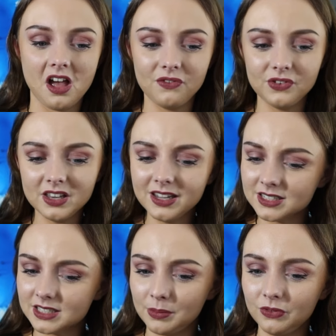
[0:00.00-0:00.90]
I feel
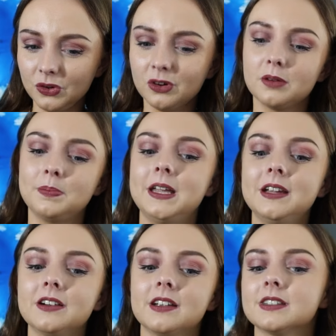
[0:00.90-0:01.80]
like some of you are
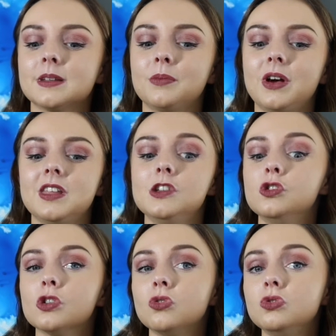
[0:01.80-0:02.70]
appearing somewhere that you
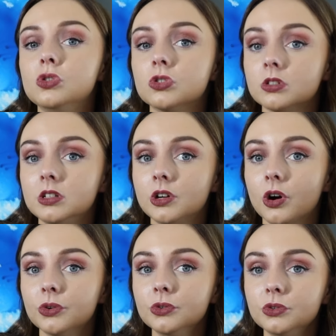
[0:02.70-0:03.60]
don't usually
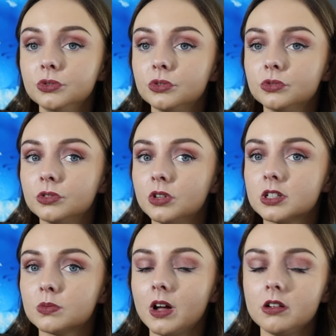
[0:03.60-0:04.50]
go
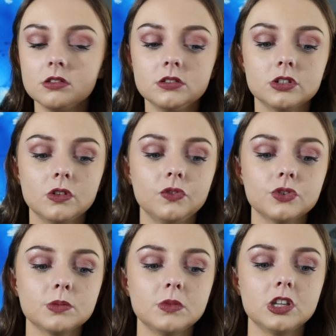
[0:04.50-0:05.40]
as well. So if you're
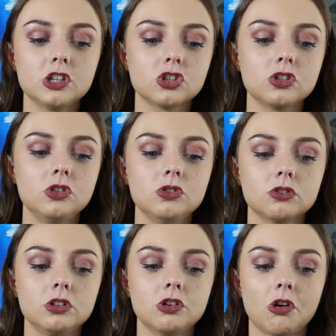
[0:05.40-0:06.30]
someone that doesn't
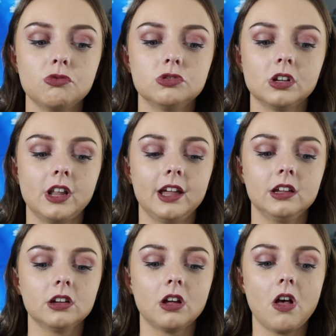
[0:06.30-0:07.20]
usually go to,
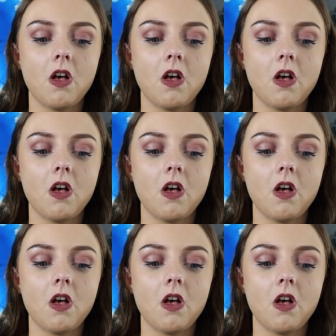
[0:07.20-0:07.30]
like,